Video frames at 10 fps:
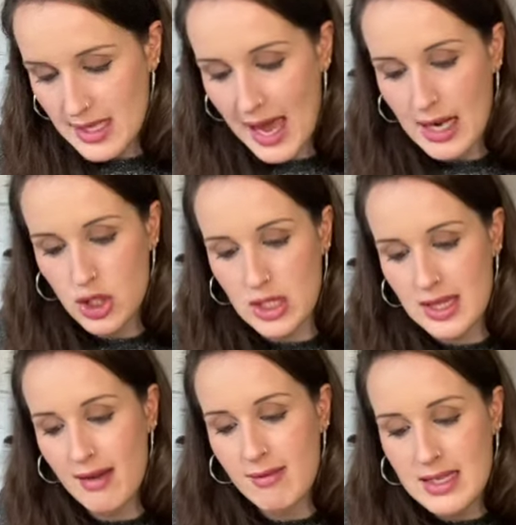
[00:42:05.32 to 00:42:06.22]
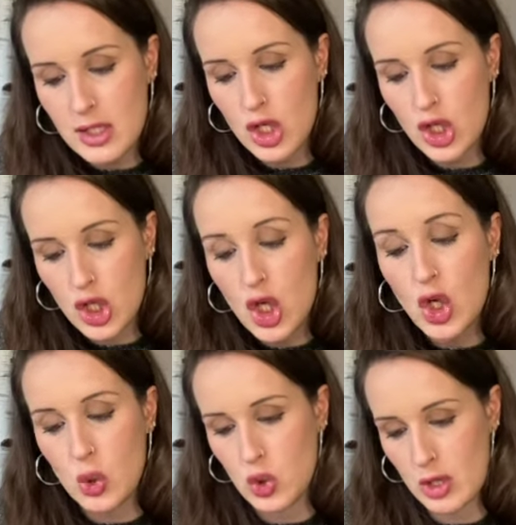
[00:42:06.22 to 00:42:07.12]
that actually there isn't a
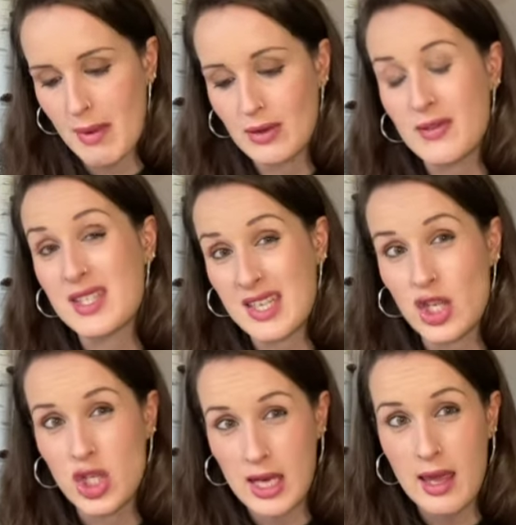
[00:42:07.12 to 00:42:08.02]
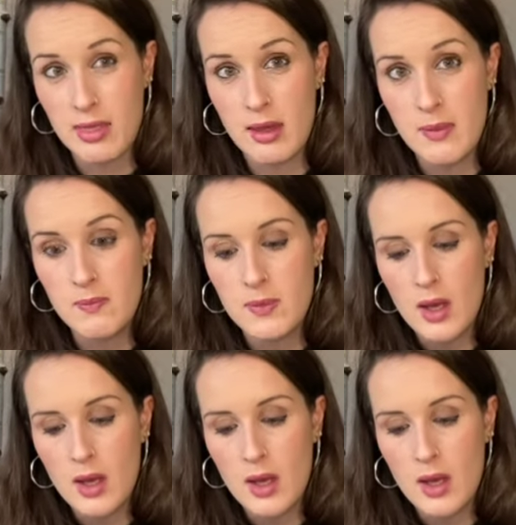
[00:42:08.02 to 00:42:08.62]
huge amount of stitching in them.